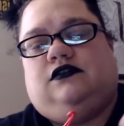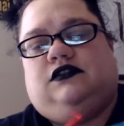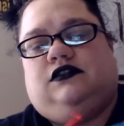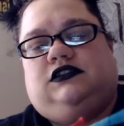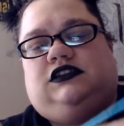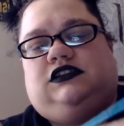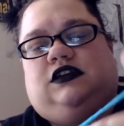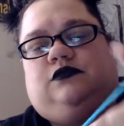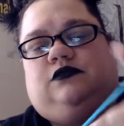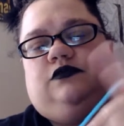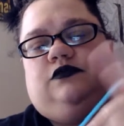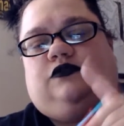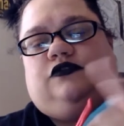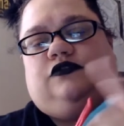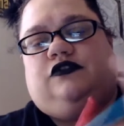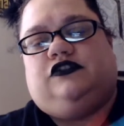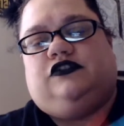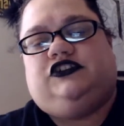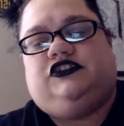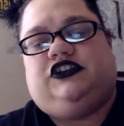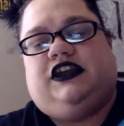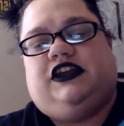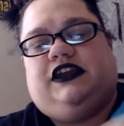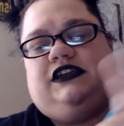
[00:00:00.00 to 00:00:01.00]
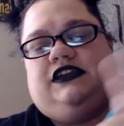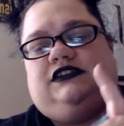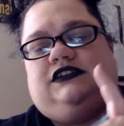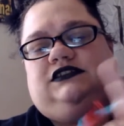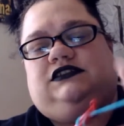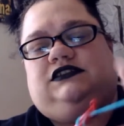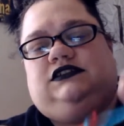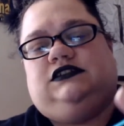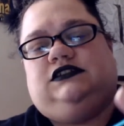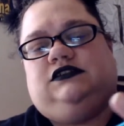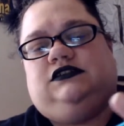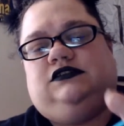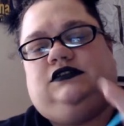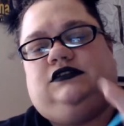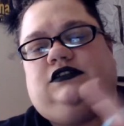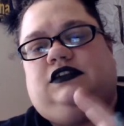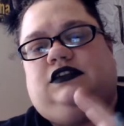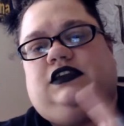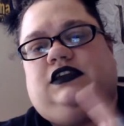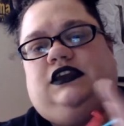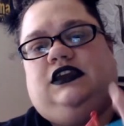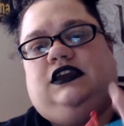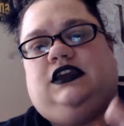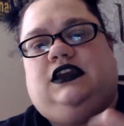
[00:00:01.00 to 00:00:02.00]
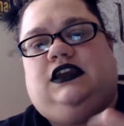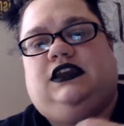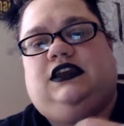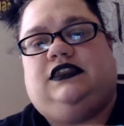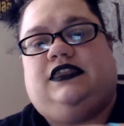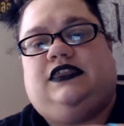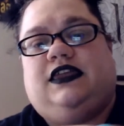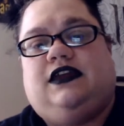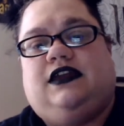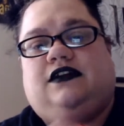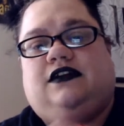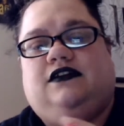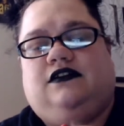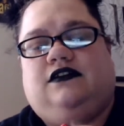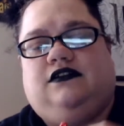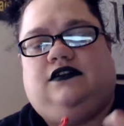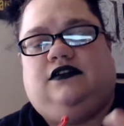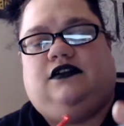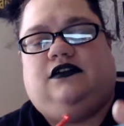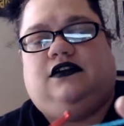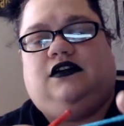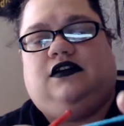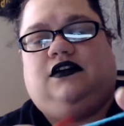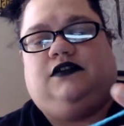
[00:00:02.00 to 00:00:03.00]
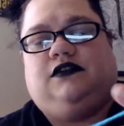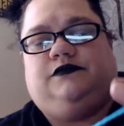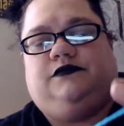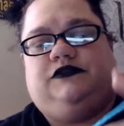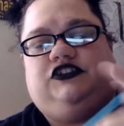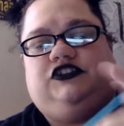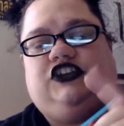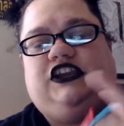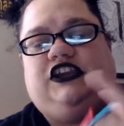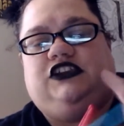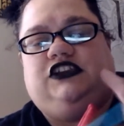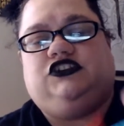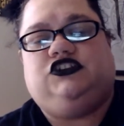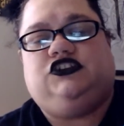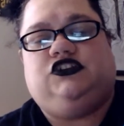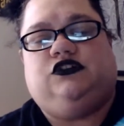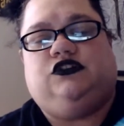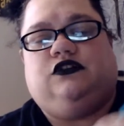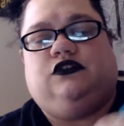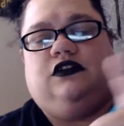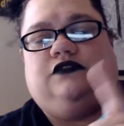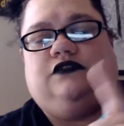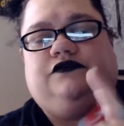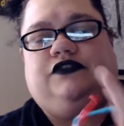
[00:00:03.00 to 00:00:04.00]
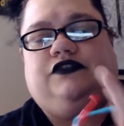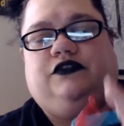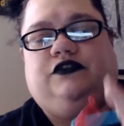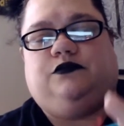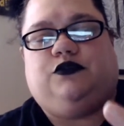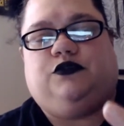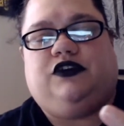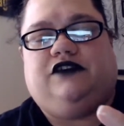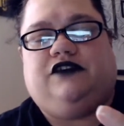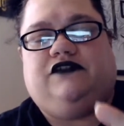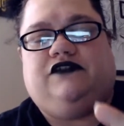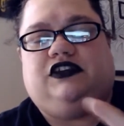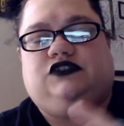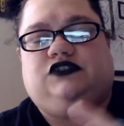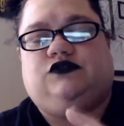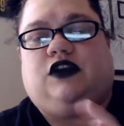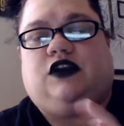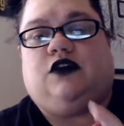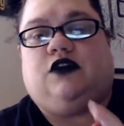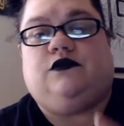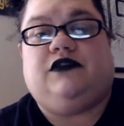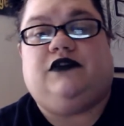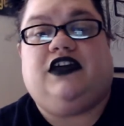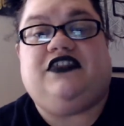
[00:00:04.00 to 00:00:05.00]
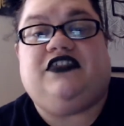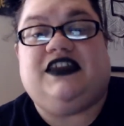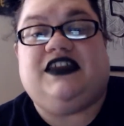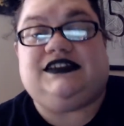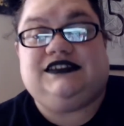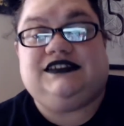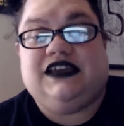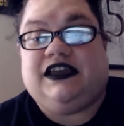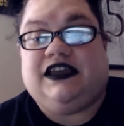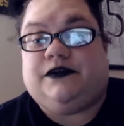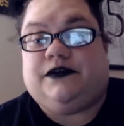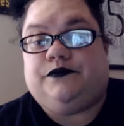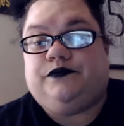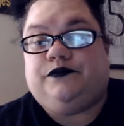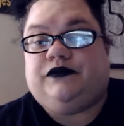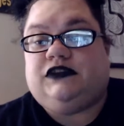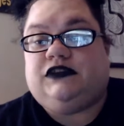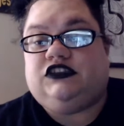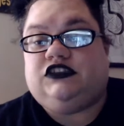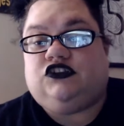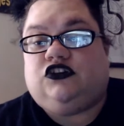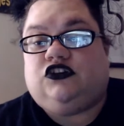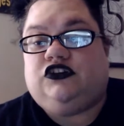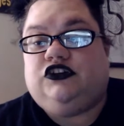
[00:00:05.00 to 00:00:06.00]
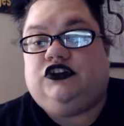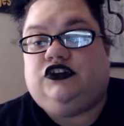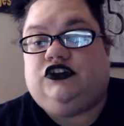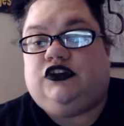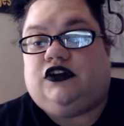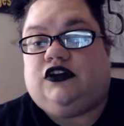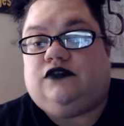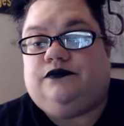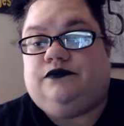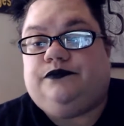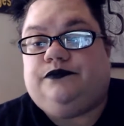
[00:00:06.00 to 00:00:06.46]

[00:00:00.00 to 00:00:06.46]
double crochets in the chain 2 of the previous row. And that's it. That's all you do.